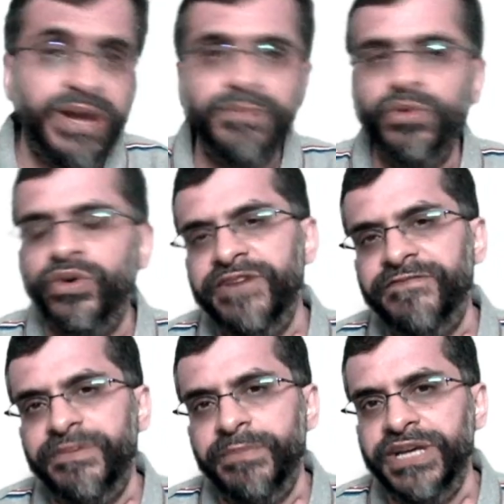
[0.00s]
more
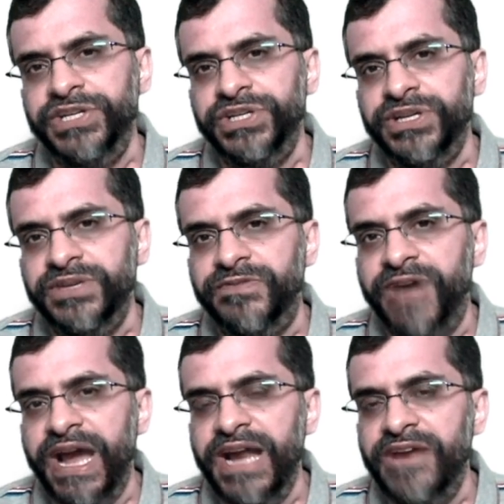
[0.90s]
information
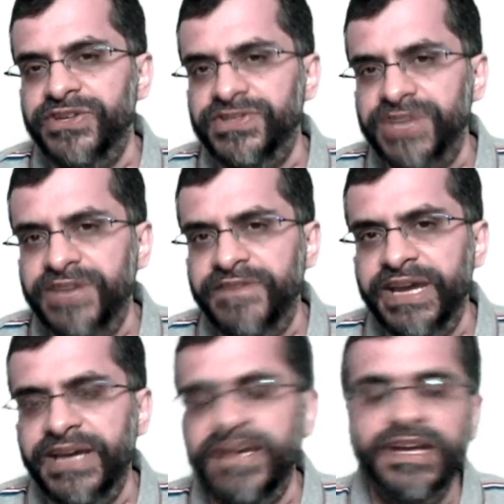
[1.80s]
while
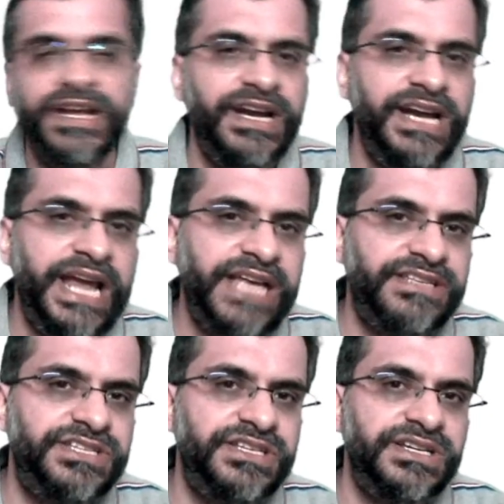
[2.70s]
receiving
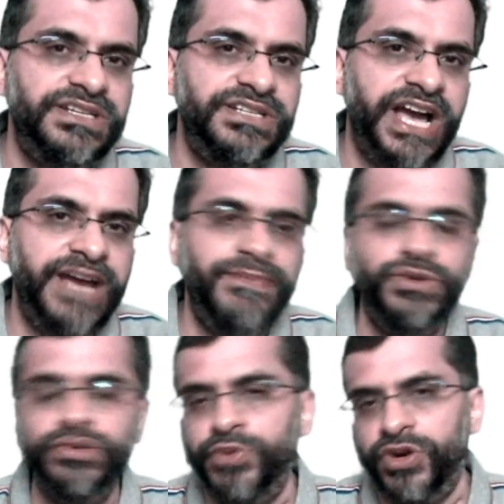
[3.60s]
less time
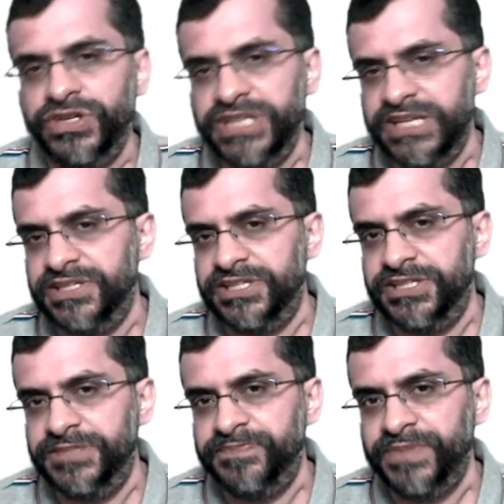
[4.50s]
to process
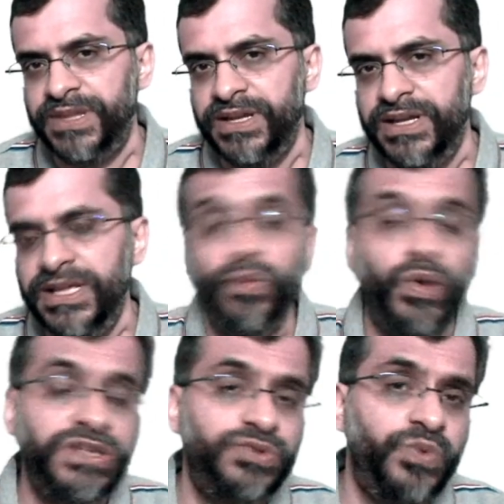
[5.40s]
it.
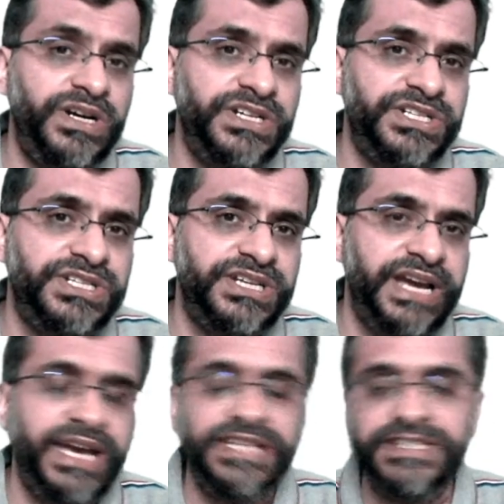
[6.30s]
What's worse,
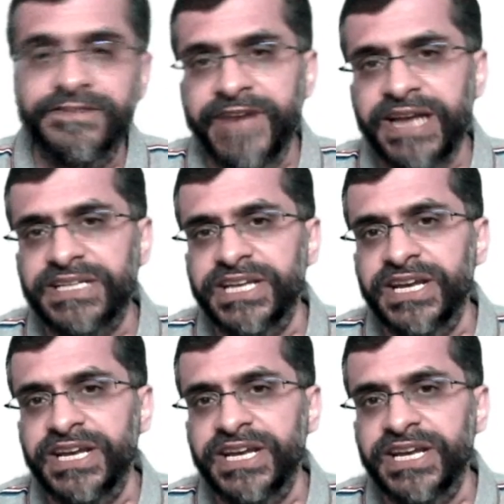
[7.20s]
it's affecting